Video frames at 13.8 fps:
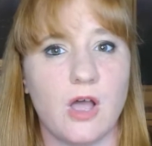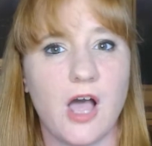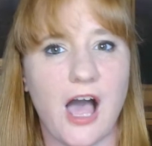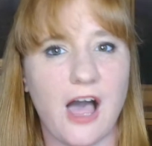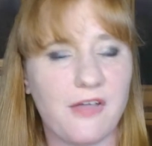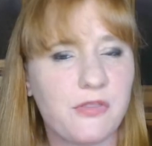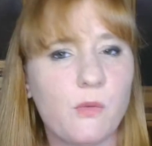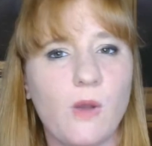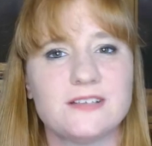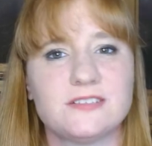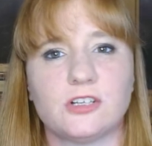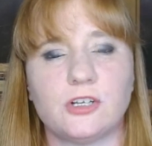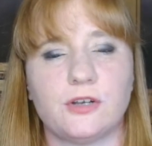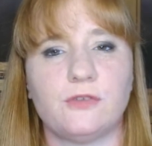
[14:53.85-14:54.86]
Otherwise, they're
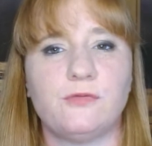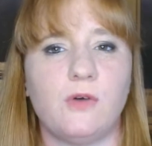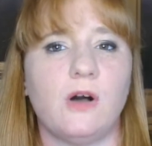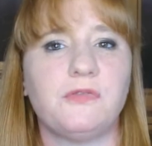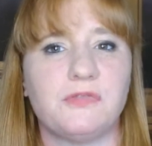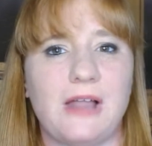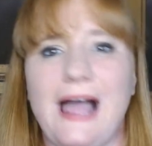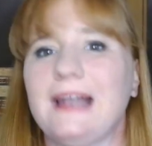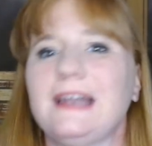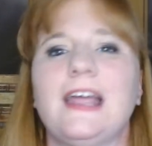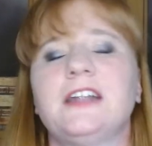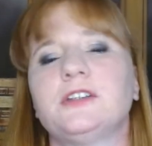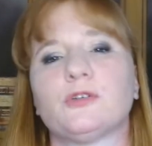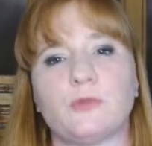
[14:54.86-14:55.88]
going to fall flat. And
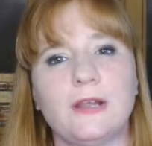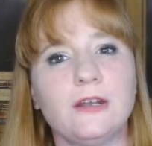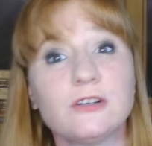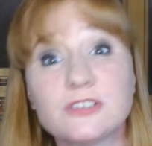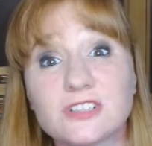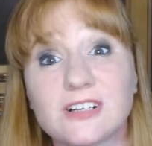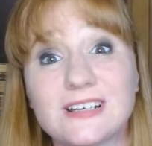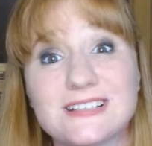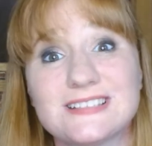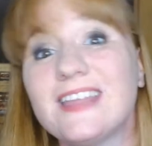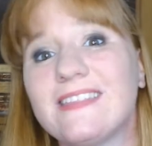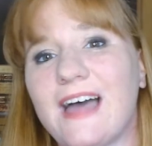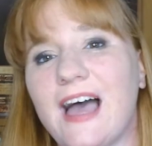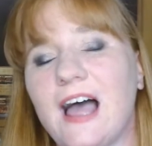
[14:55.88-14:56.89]
your readers are going to see
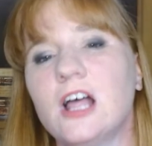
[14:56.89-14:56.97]
that.